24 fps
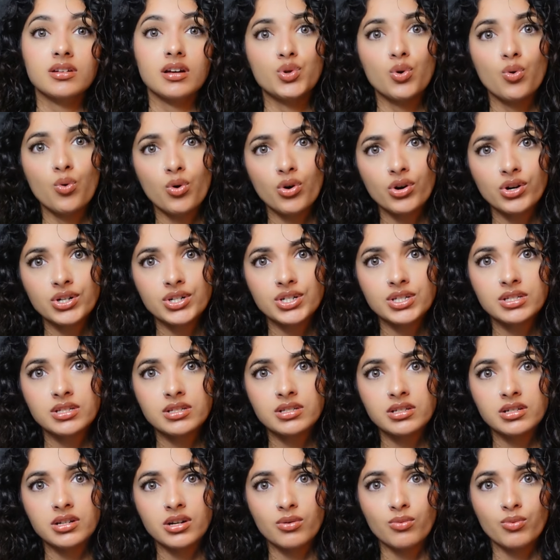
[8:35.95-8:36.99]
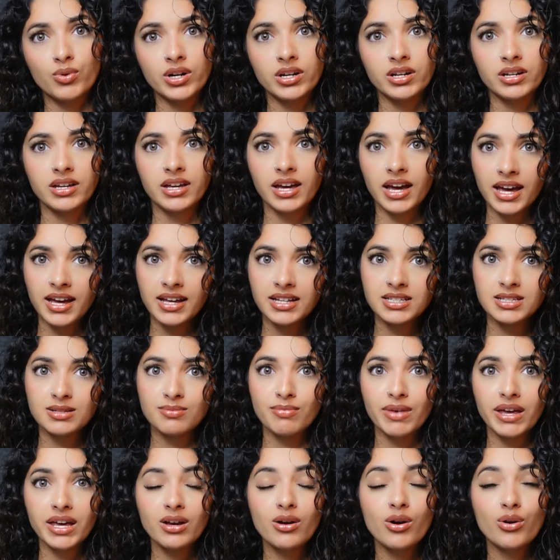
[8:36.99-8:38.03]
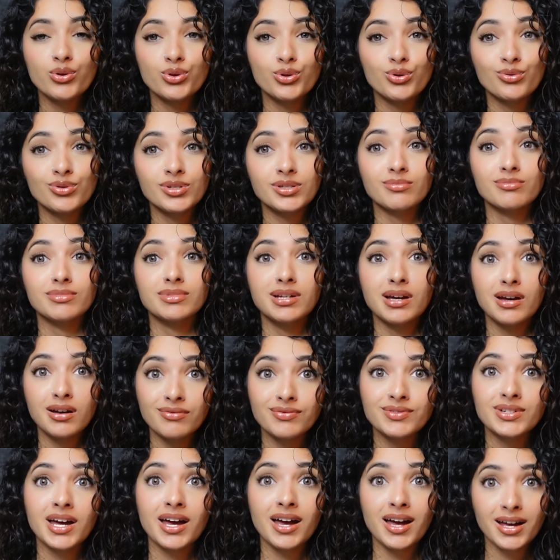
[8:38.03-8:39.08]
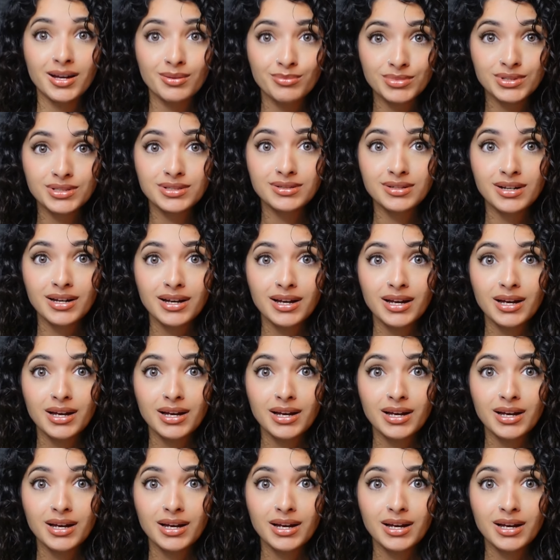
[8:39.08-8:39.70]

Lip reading: doors, your wooden gates may go through some tough times.